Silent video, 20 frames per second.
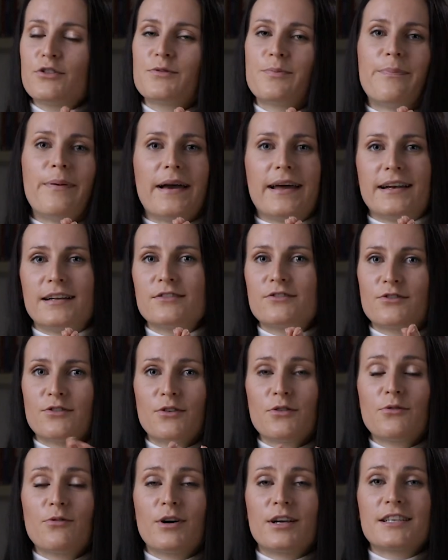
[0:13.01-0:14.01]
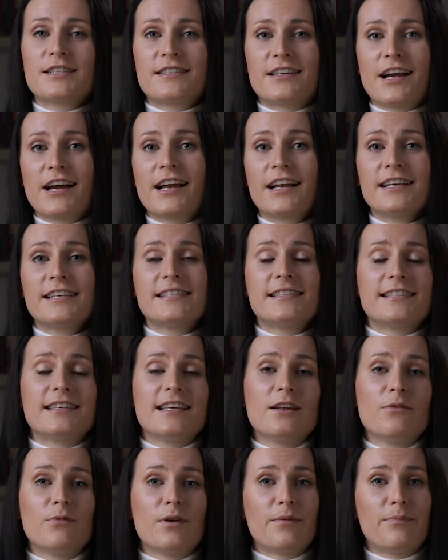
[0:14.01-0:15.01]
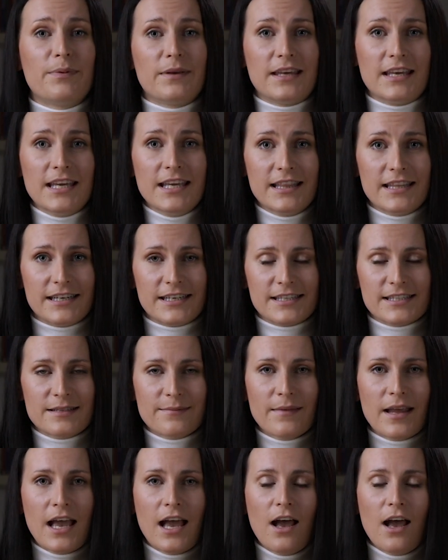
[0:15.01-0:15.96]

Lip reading: parents, who are struggling still with picky eaters,